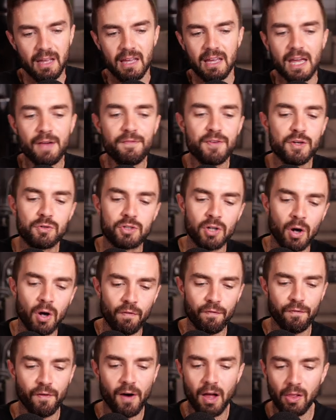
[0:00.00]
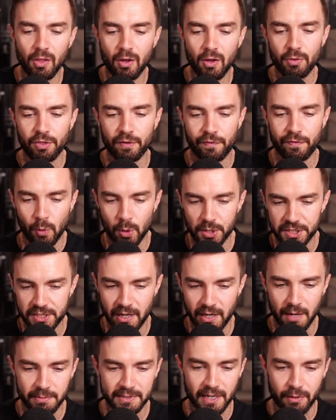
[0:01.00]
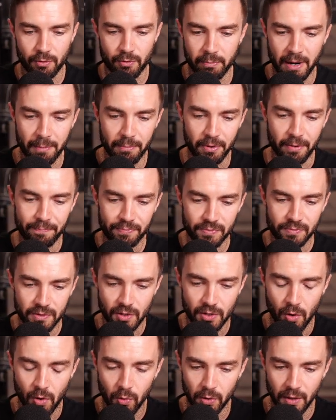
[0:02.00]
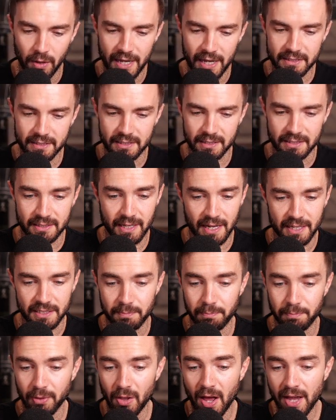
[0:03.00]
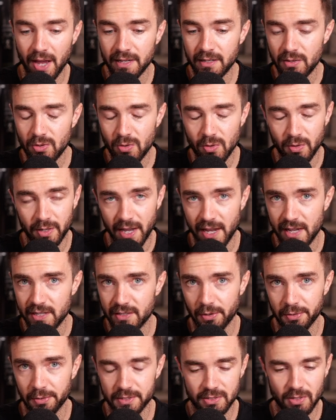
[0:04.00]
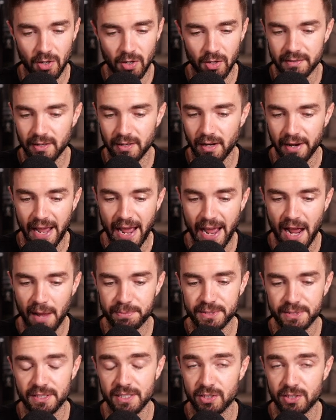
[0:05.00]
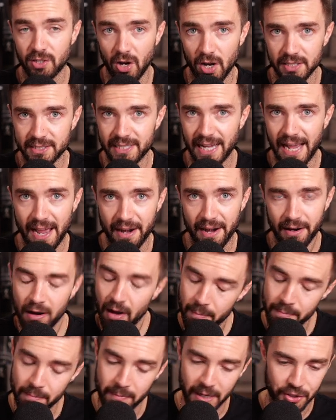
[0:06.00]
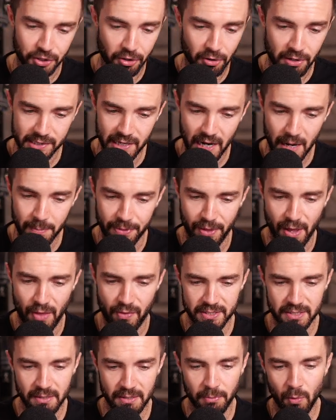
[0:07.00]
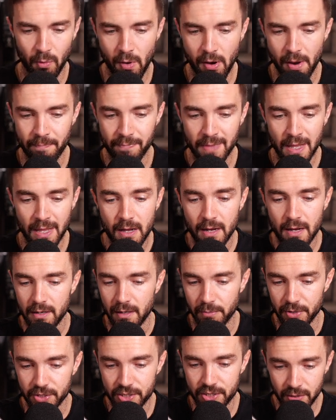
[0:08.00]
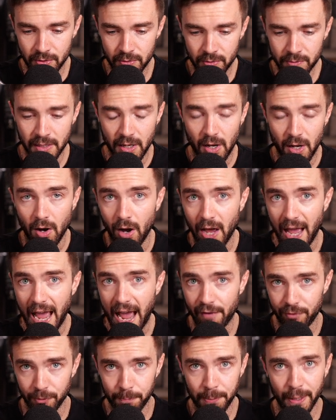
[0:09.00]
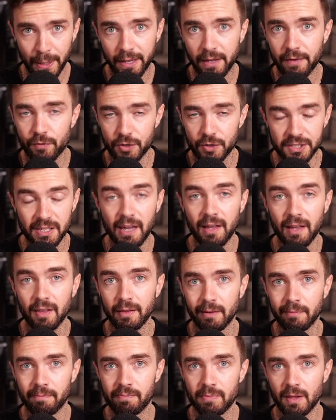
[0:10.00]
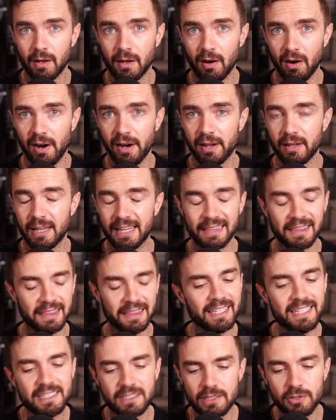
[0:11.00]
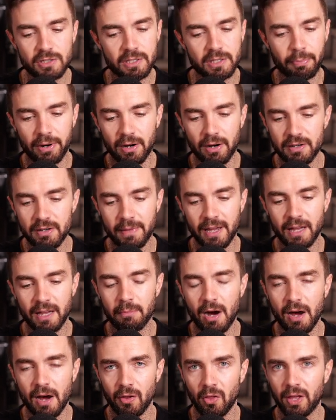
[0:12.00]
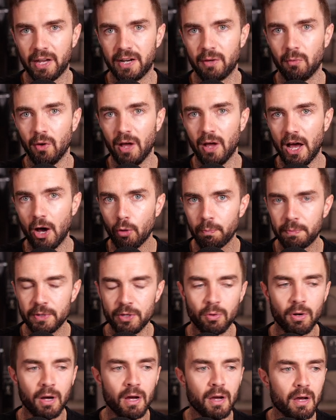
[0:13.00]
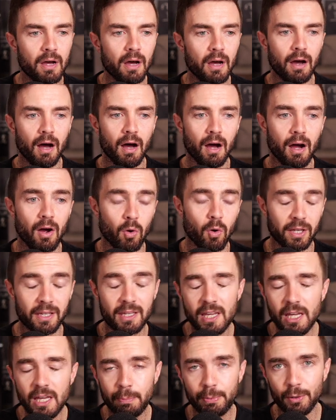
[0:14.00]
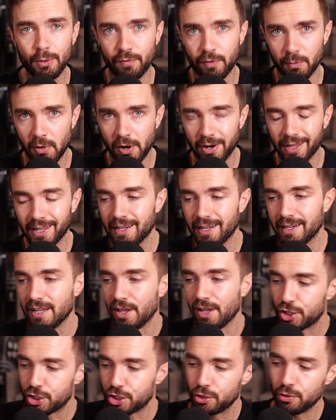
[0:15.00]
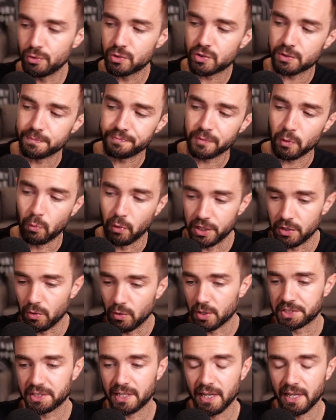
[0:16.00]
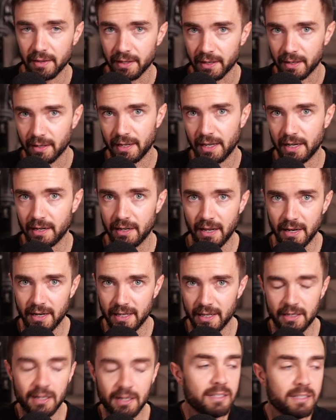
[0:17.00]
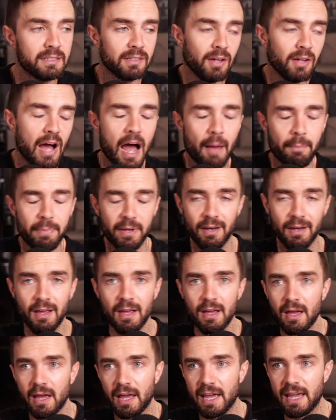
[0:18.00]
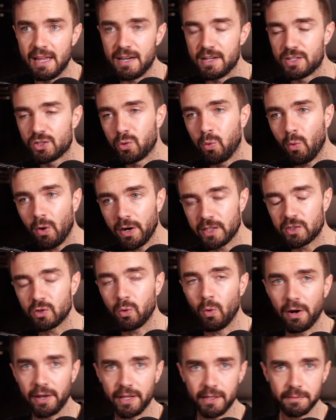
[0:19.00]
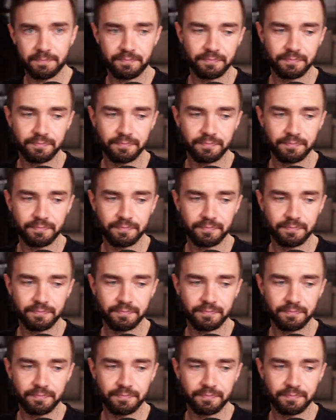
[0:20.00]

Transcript: if you don't follow the 4 steps, like remember, don't let success blind you, okay? Don't install a ton of apps. These costs add up. Make sure you're on top of that. That's number 1. Number 2, have a plan for scaling. All right, at least use the print-on-demand model, and it will help you or keep you from running into issues when you are scaling. And it could still happen. In 2020,